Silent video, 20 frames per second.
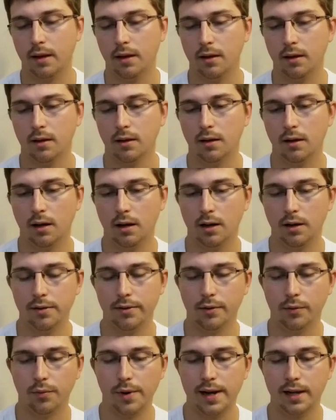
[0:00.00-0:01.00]
the
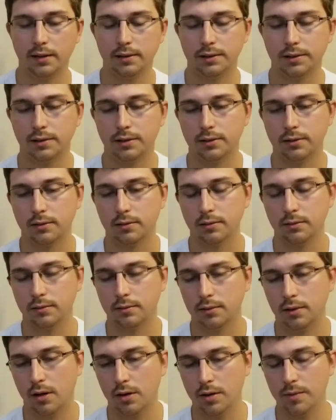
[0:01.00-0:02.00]
rent,
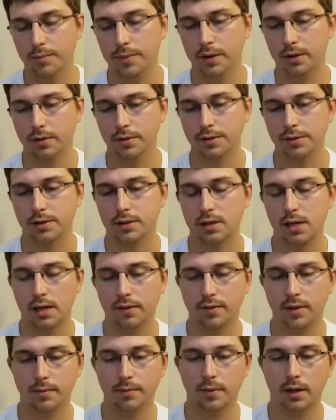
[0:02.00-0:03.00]
all the bills, gave
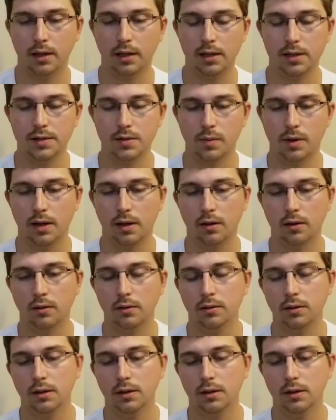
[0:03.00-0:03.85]
them money as well.